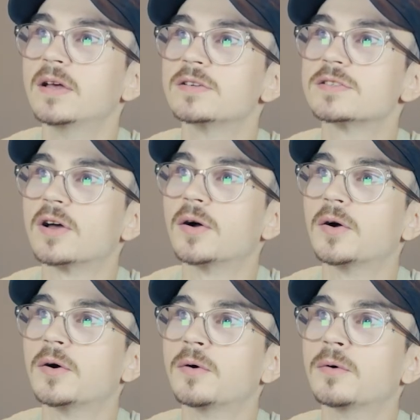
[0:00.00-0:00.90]

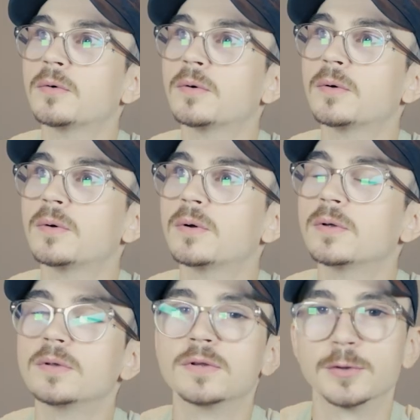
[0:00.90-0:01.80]
So
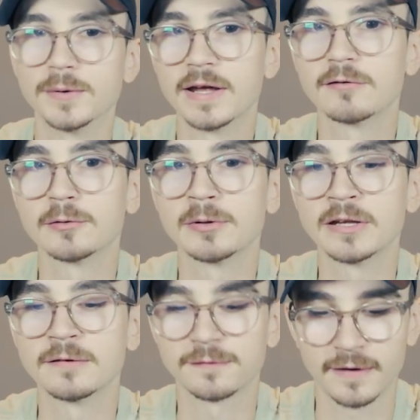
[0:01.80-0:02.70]
you
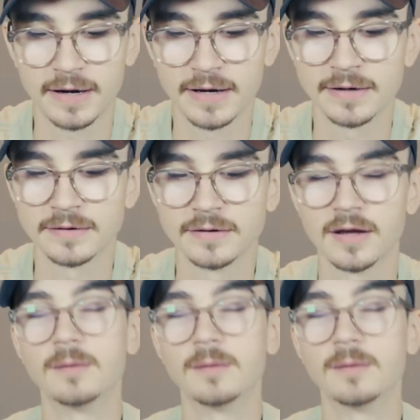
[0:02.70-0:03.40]
inevitably find